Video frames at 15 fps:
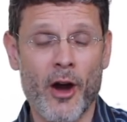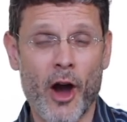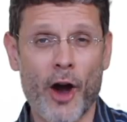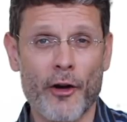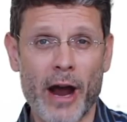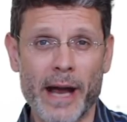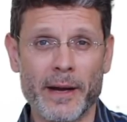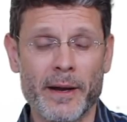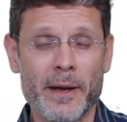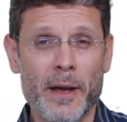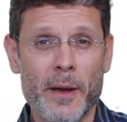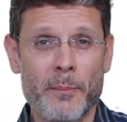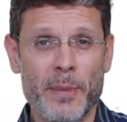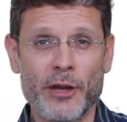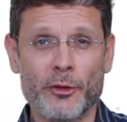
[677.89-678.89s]
All right,
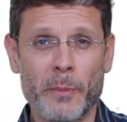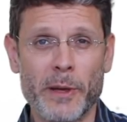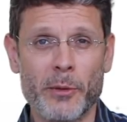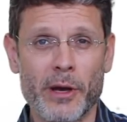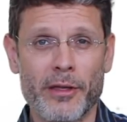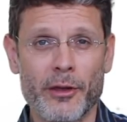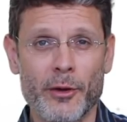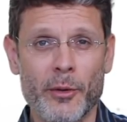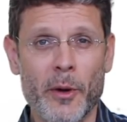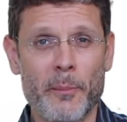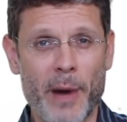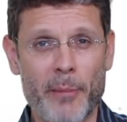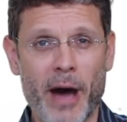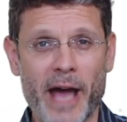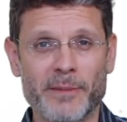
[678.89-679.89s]
peace be with you.
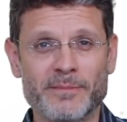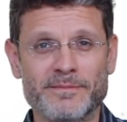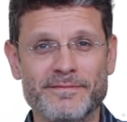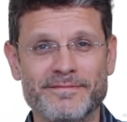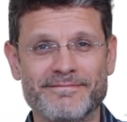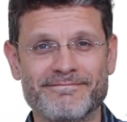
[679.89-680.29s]
Bye-bye.